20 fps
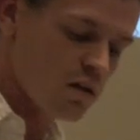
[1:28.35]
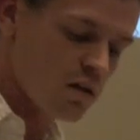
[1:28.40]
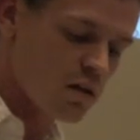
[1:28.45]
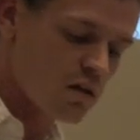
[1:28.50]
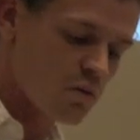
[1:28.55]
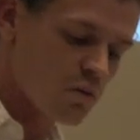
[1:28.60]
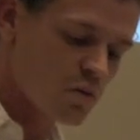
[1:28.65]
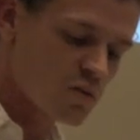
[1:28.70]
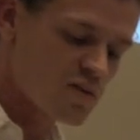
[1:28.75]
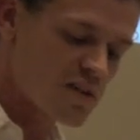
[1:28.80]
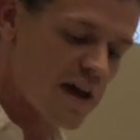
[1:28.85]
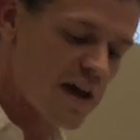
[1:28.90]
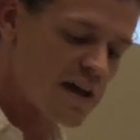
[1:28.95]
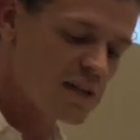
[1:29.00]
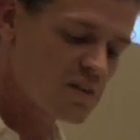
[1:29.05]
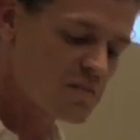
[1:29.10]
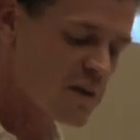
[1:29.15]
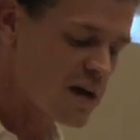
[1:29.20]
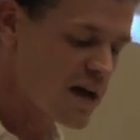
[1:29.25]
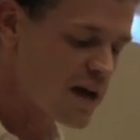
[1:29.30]
It was
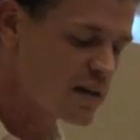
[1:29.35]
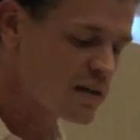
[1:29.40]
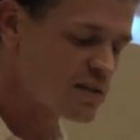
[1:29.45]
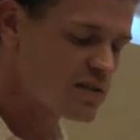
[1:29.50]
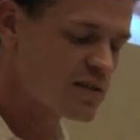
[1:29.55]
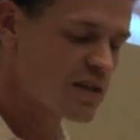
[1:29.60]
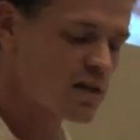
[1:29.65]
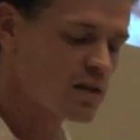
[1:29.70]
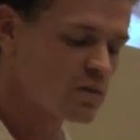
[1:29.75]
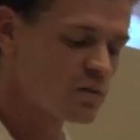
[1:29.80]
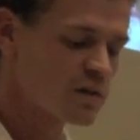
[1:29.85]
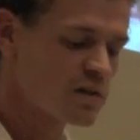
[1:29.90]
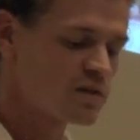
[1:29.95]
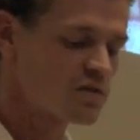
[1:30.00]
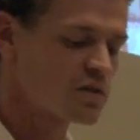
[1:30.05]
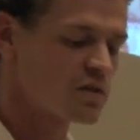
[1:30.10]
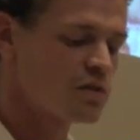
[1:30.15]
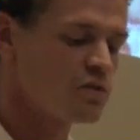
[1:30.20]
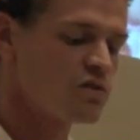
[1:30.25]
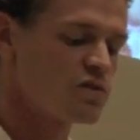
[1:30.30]
as bad as anyone
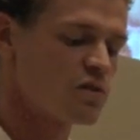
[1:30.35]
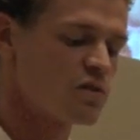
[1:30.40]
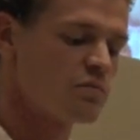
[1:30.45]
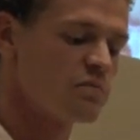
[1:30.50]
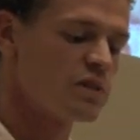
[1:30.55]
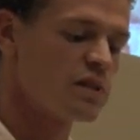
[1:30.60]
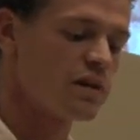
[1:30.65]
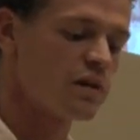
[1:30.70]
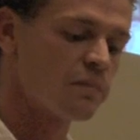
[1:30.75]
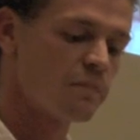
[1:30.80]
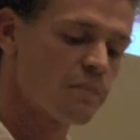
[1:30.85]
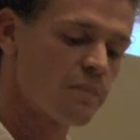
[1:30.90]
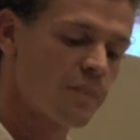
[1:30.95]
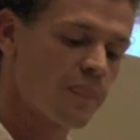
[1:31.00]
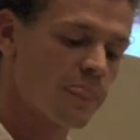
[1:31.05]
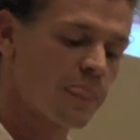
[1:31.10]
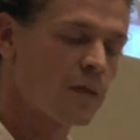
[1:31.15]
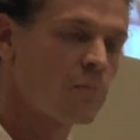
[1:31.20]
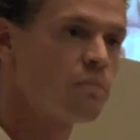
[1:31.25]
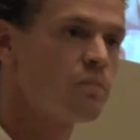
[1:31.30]
has accused it of being.
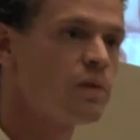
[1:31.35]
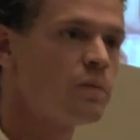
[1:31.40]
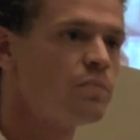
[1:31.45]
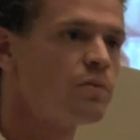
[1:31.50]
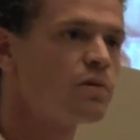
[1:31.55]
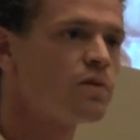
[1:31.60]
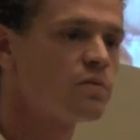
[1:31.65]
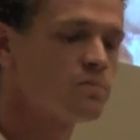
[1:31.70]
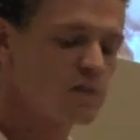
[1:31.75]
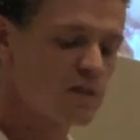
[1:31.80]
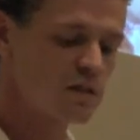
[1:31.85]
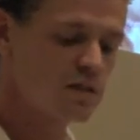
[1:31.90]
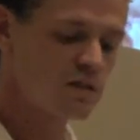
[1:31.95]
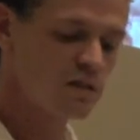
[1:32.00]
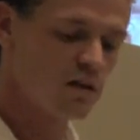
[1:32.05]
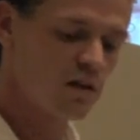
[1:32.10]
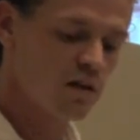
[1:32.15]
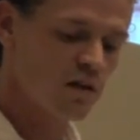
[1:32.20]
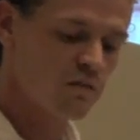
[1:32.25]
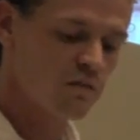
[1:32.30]
People
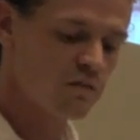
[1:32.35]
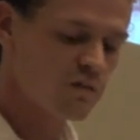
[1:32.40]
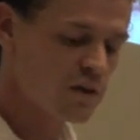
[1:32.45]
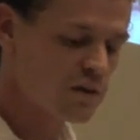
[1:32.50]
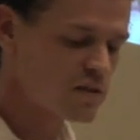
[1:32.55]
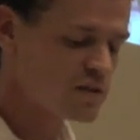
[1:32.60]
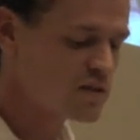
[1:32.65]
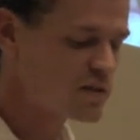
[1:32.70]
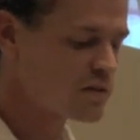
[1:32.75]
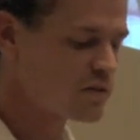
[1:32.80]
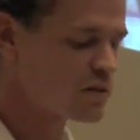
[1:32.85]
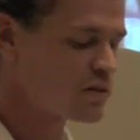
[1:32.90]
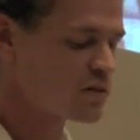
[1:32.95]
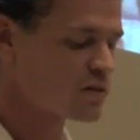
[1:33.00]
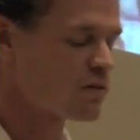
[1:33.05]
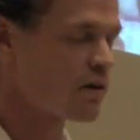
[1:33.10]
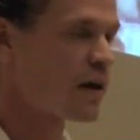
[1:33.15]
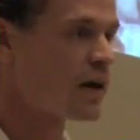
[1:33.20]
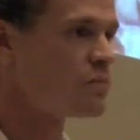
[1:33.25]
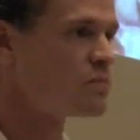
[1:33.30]
committed very
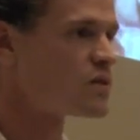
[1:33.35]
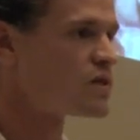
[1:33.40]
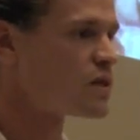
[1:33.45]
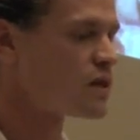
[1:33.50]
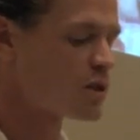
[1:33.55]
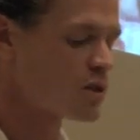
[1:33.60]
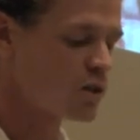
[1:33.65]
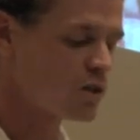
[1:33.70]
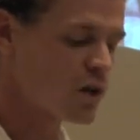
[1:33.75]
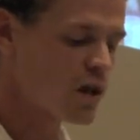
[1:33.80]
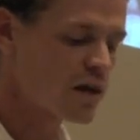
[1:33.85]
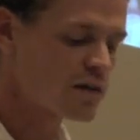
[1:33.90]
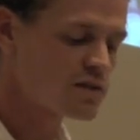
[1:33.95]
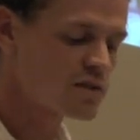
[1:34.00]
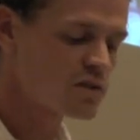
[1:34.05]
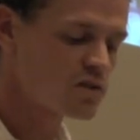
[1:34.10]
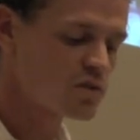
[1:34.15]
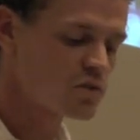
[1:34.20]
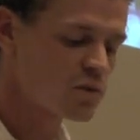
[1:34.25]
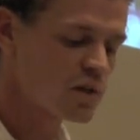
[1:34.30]
serious crimes, and in a lot of
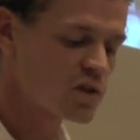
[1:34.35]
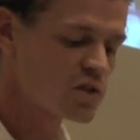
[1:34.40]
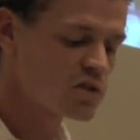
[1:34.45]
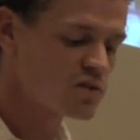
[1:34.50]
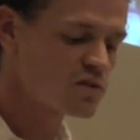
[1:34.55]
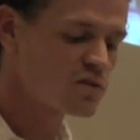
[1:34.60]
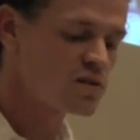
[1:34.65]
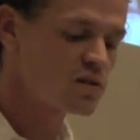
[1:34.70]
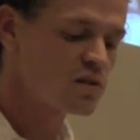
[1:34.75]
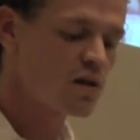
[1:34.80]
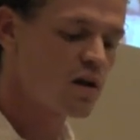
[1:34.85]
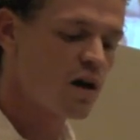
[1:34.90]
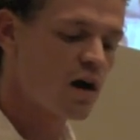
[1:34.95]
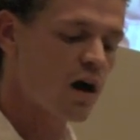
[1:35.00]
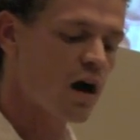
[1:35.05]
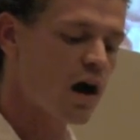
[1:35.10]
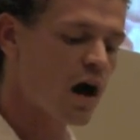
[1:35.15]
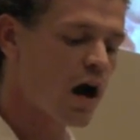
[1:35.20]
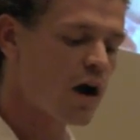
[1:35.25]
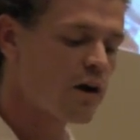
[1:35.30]
situations,
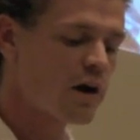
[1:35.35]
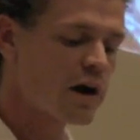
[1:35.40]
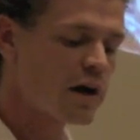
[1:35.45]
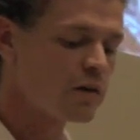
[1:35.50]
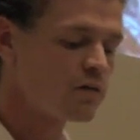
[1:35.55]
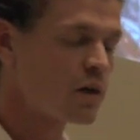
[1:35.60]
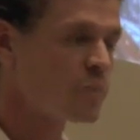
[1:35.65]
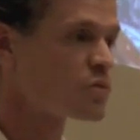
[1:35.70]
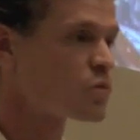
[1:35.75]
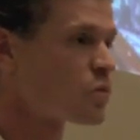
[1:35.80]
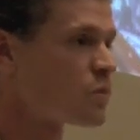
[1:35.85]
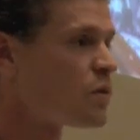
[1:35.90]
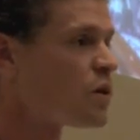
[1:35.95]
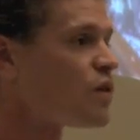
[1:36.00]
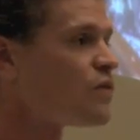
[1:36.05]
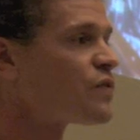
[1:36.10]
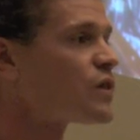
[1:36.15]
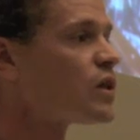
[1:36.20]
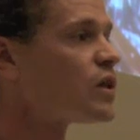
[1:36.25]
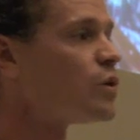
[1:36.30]
our higher-ups were
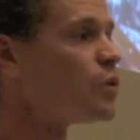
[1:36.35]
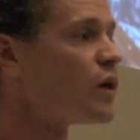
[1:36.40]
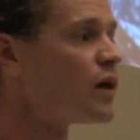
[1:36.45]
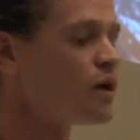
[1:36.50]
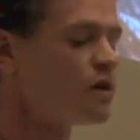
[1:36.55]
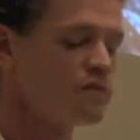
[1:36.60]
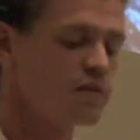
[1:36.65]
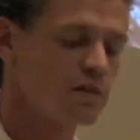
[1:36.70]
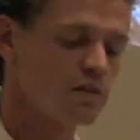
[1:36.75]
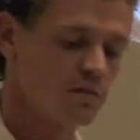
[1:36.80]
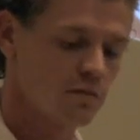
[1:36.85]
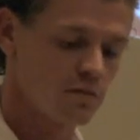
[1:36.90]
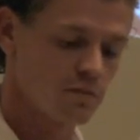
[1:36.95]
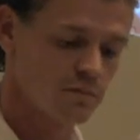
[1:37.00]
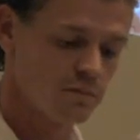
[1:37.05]
perfectly aware of it.